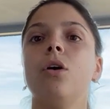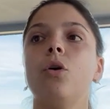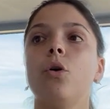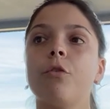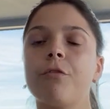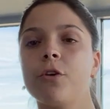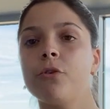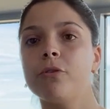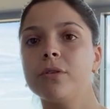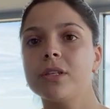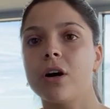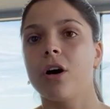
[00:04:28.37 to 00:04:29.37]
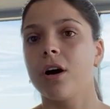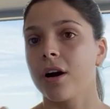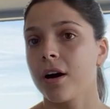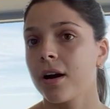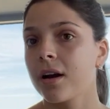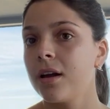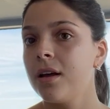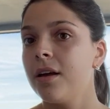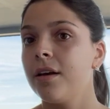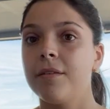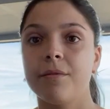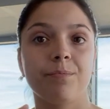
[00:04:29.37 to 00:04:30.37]
Whole foods are
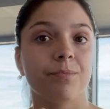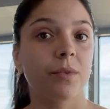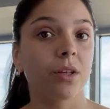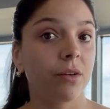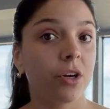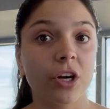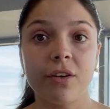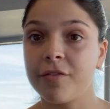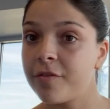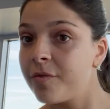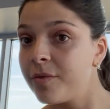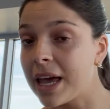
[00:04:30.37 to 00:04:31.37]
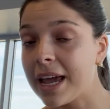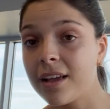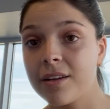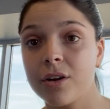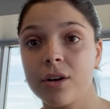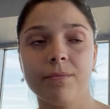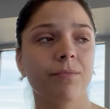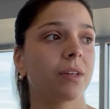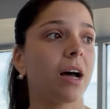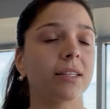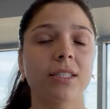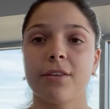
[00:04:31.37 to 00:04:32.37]
good like
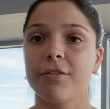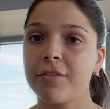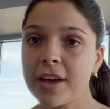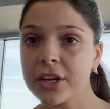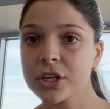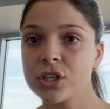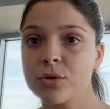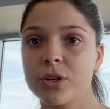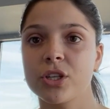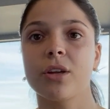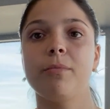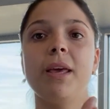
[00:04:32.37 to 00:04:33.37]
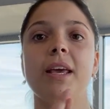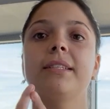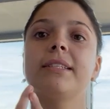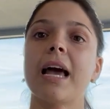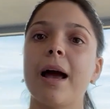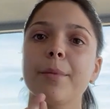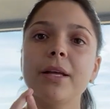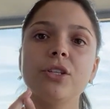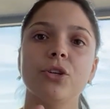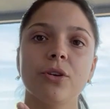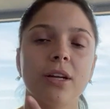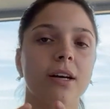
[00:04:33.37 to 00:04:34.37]
cuts of fish, which could be salmon,
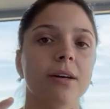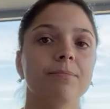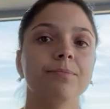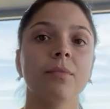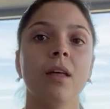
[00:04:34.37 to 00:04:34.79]
tuna,